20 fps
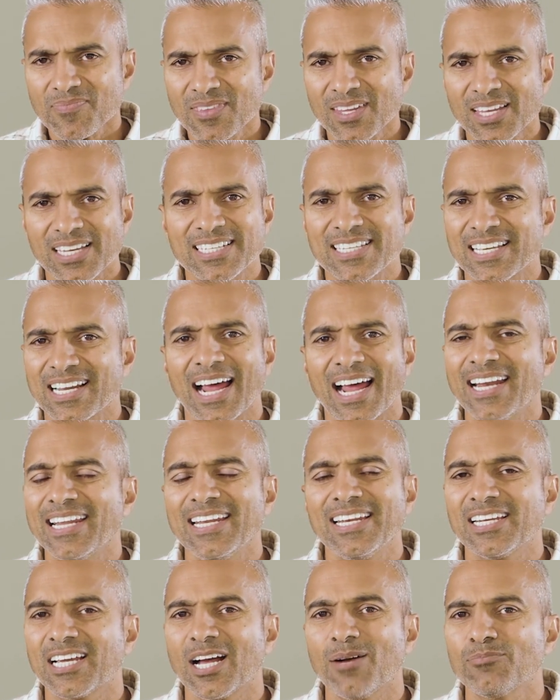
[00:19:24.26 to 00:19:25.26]
he said, I
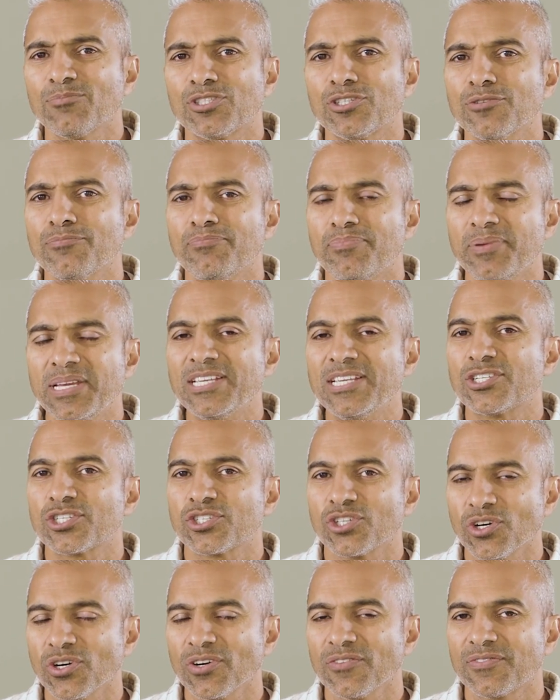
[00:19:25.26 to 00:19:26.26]
didn't come to be
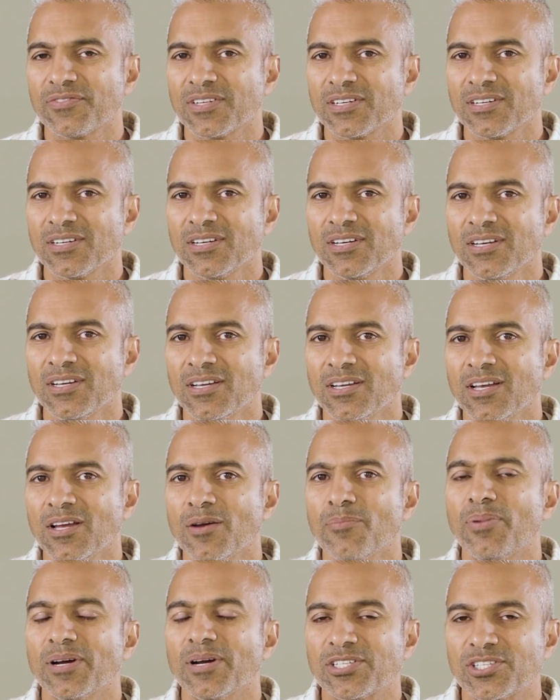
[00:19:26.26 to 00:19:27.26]
served,
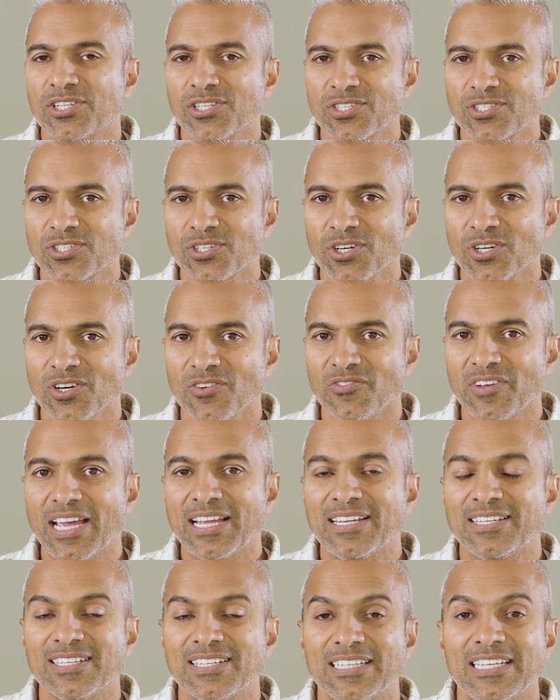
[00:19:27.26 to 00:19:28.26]
but to serve
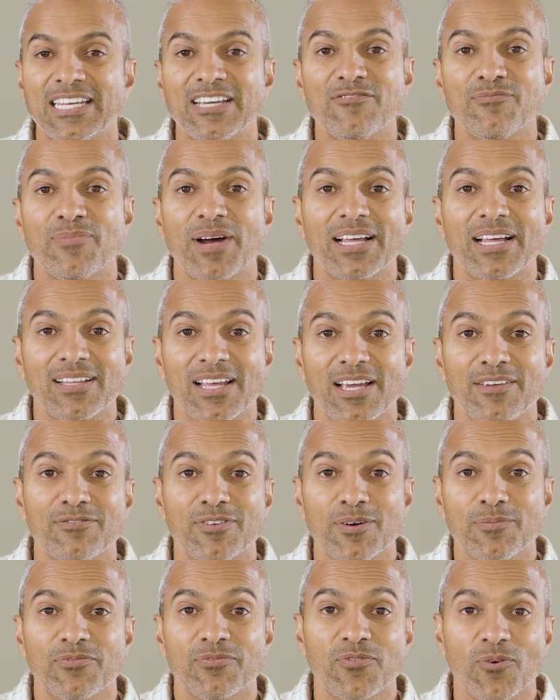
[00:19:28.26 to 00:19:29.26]
and to give my life
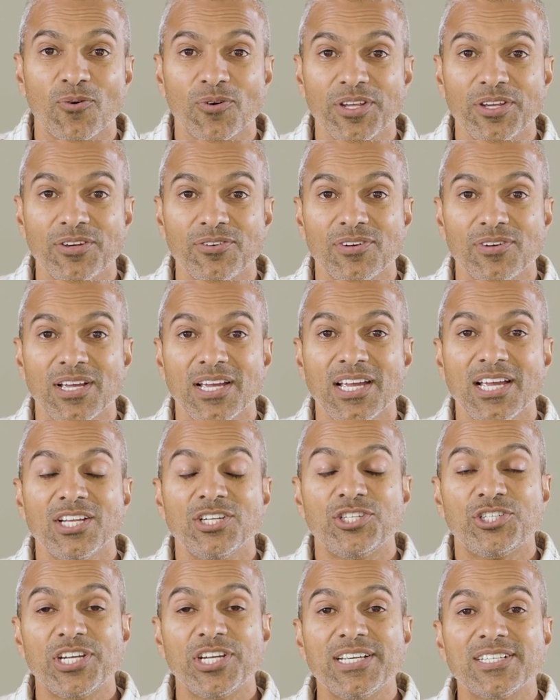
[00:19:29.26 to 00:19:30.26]
up for you.
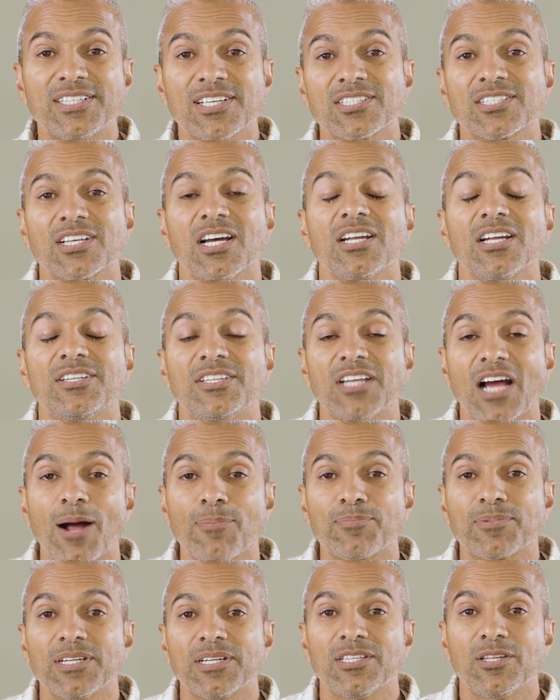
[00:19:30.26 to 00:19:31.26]
Jesus
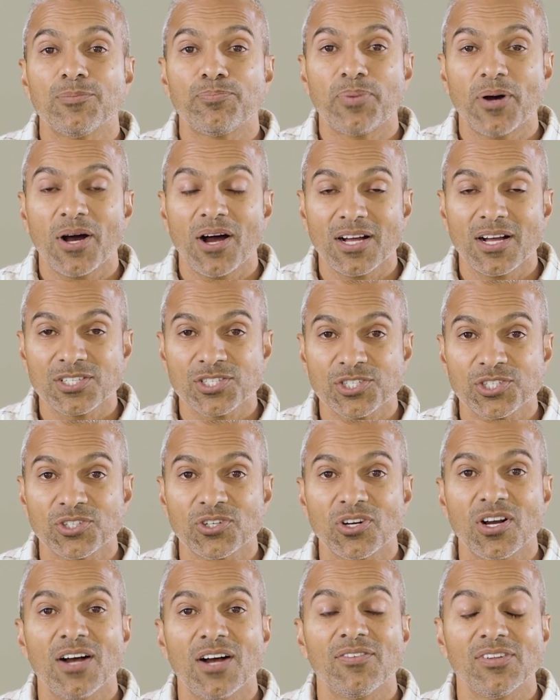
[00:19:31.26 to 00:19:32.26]
adopted the
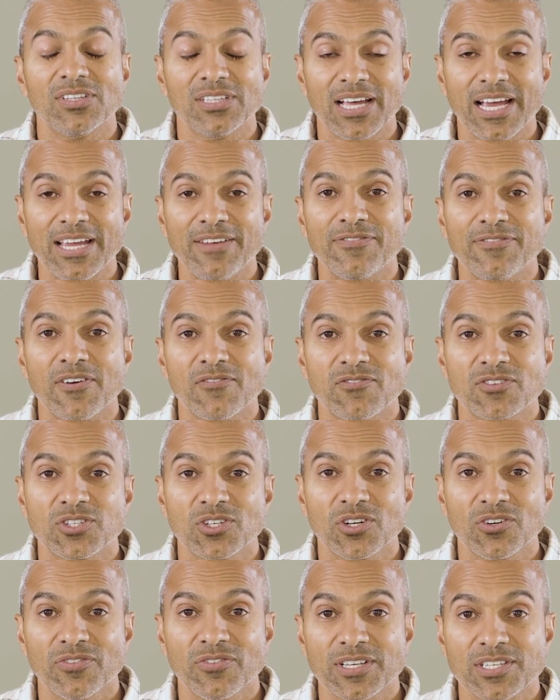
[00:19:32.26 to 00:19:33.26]
posture of a life of
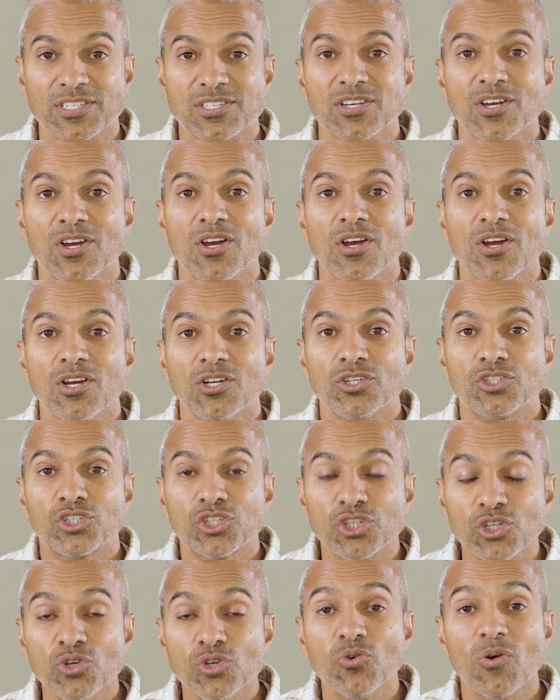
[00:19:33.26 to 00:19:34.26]
service
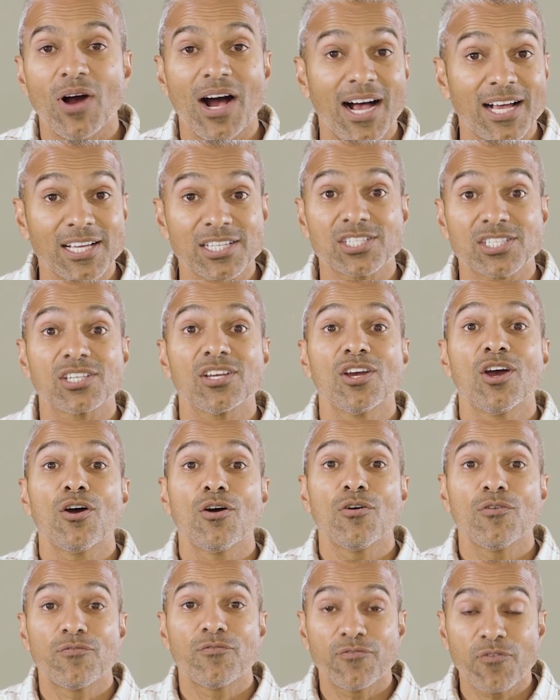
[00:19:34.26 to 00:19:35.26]
to us,
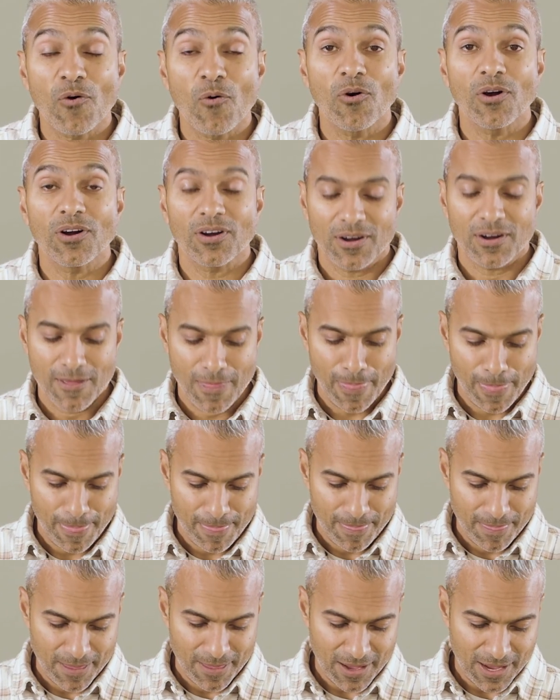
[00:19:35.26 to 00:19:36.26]
for
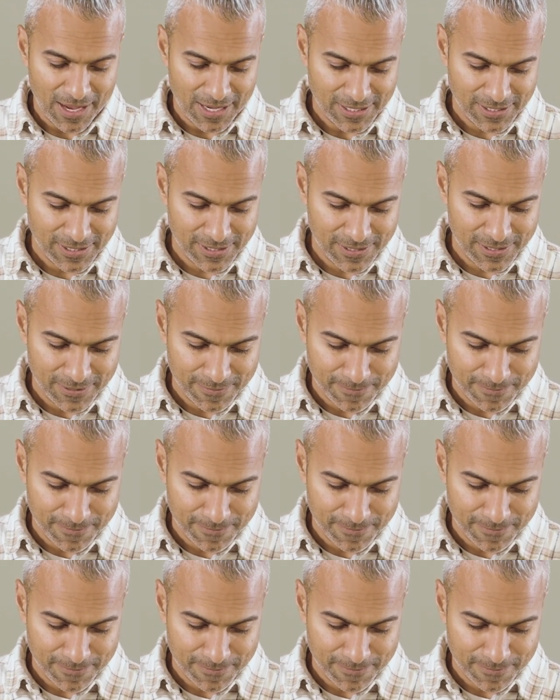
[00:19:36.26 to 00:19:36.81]
us.